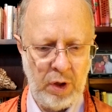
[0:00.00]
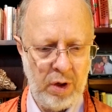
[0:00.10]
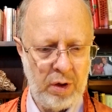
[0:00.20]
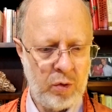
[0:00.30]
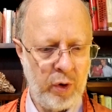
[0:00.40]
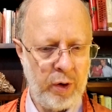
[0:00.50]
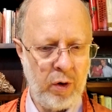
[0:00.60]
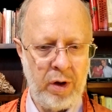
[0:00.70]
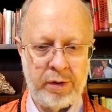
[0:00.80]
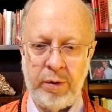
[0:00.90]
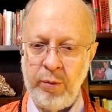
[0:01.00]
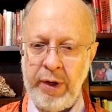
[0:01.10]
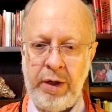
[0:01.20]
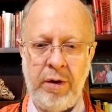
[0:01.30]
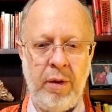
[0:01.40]
Going all the way
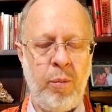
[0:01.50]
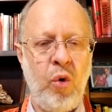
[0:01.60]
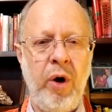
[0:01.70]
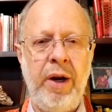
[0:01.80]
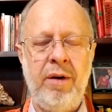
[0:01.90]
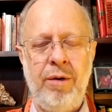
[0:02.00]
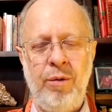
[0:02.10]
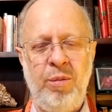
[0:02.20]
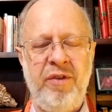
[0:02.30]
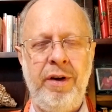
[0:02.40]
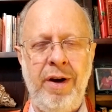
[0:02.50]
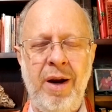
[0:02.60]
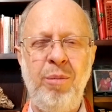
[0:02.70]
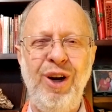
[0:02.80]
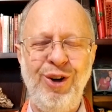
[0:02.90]
to the point, hopefully not
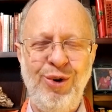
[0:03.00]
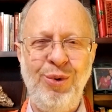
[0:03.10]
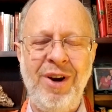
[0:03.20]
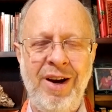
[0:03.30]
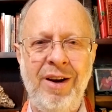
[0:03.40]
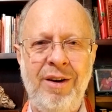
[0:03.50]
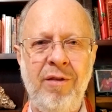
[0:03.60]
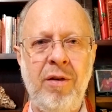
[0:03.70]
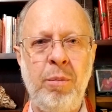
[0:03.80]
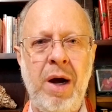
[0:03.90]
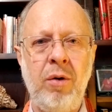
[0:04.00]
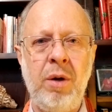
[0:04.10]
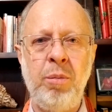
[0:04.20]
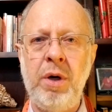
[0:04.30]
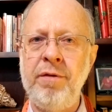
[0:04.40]
being too negative about it,
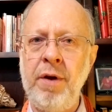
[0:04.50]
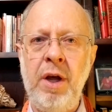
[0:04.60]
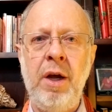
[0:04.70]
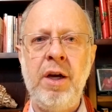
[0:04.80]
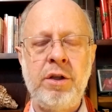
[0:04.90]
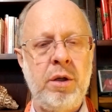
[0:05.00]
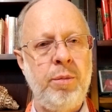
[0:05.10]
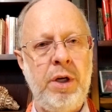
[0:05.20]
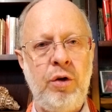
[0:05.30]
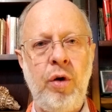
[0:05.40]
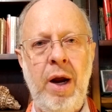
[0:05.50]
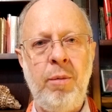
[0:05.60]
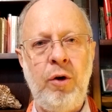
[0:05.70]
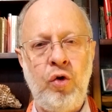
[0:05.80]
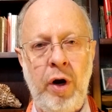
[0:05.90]
but if something
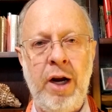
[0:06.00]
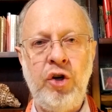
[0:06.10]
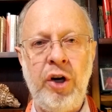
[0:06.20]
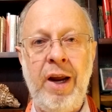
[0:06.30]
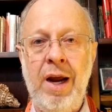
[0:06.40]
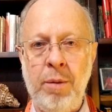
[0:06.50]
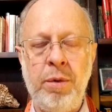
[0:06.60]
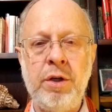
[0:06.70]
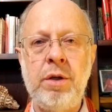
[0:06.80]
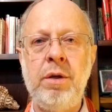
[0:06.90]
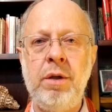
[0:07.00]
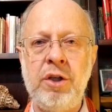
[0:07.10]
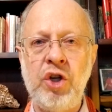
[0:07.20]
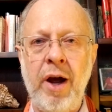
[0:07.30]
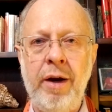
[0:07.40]
tragic happens to the
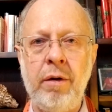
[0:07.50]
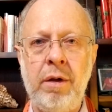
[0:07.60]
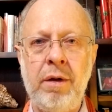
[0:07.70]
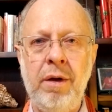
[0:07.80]
child,